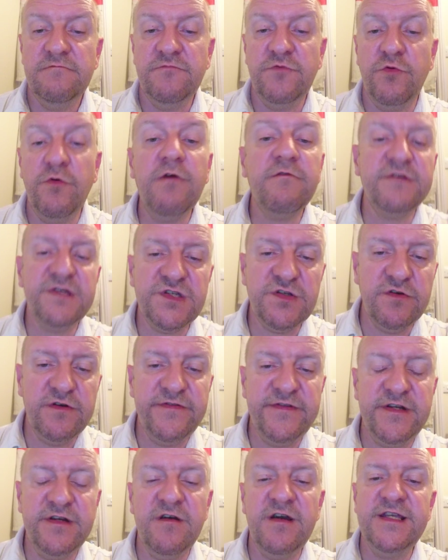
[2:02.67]
Well, what we saw
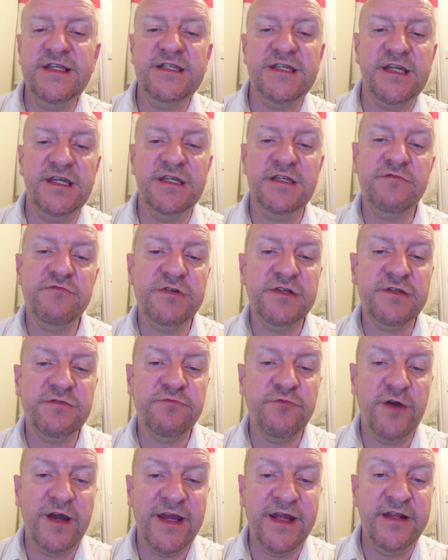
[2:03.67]
in the 90s was
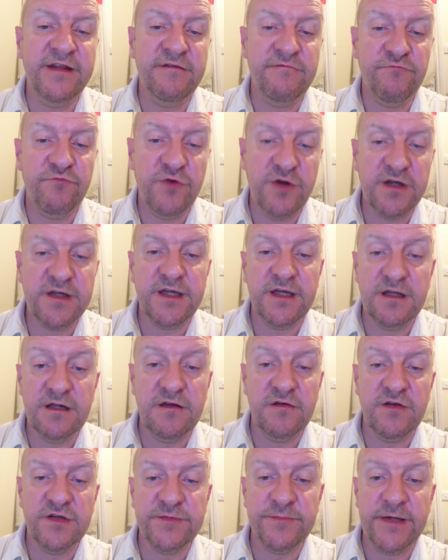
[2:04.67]
when working
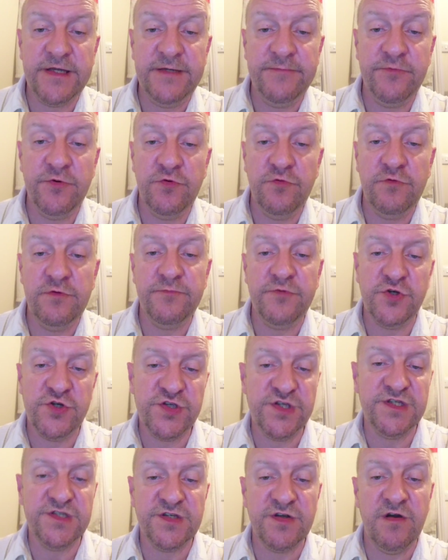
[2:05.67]
class people were
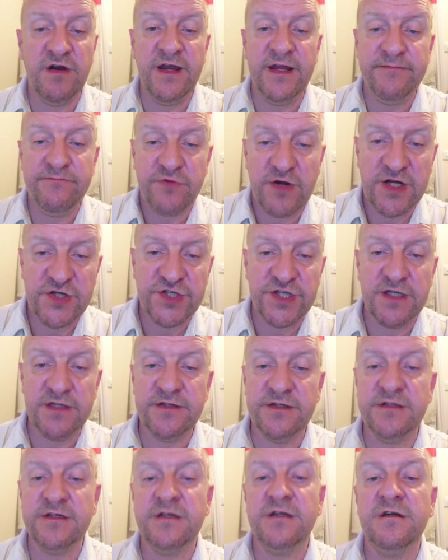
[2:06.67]
pushed aside, brushed
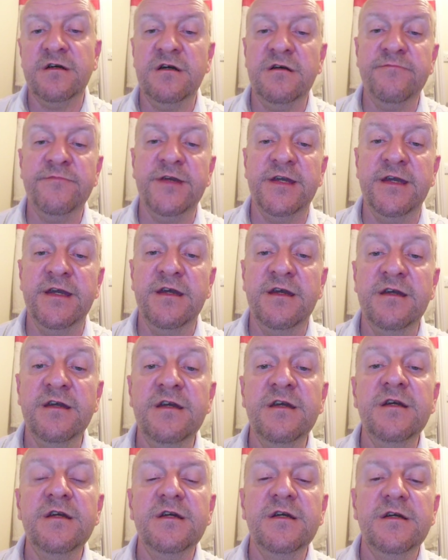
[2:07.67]
under the carpet,
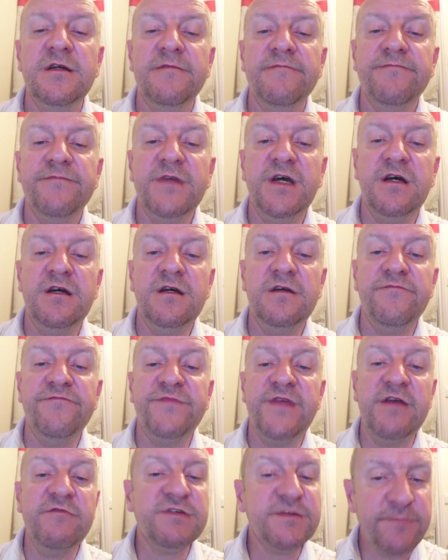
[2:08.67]

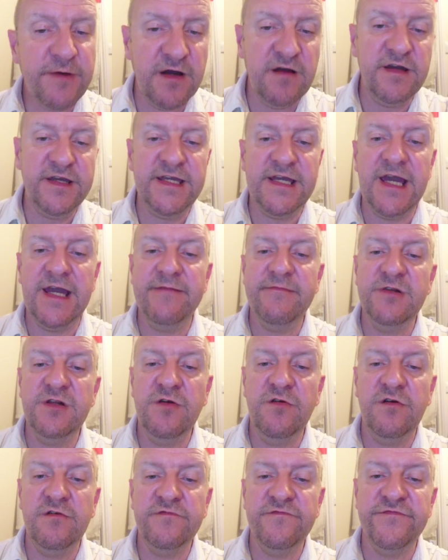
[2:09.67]
there was a party came
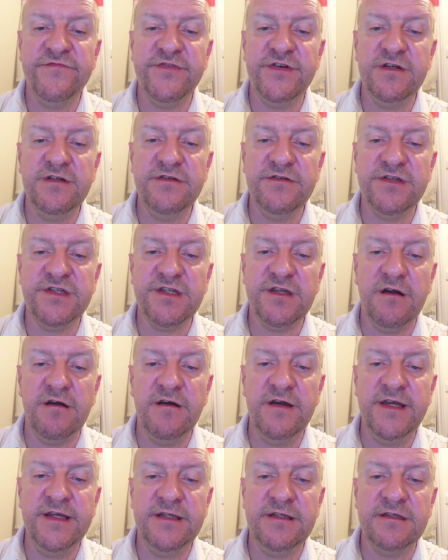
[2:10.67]
along that
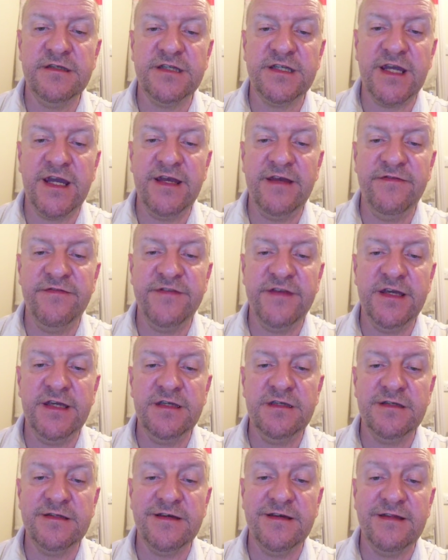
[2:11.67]
started saying
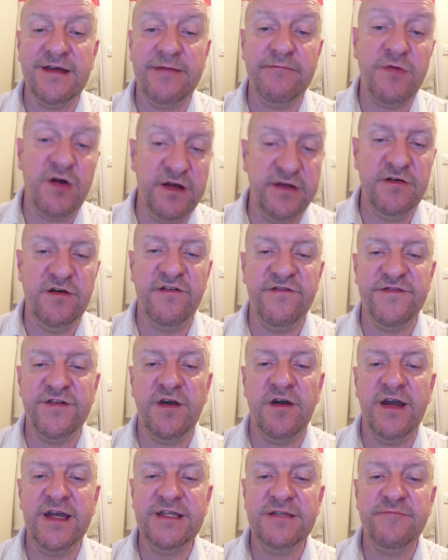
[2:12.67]
things that they might not have
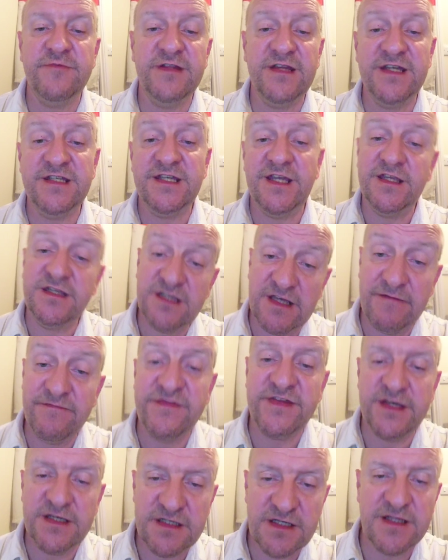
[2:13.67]
liked, but they said some
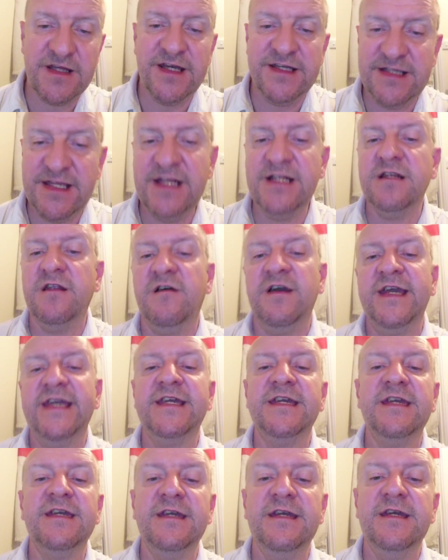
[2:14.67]
things that they did
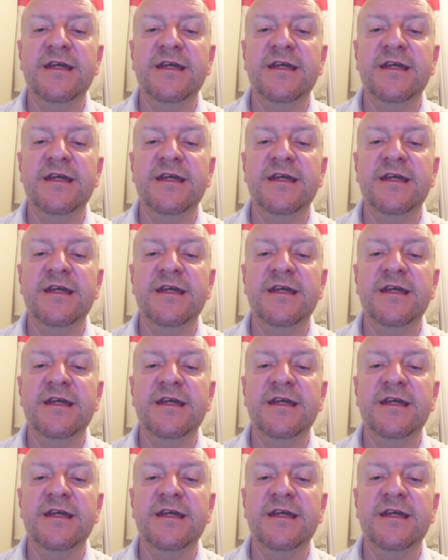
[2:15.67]
like.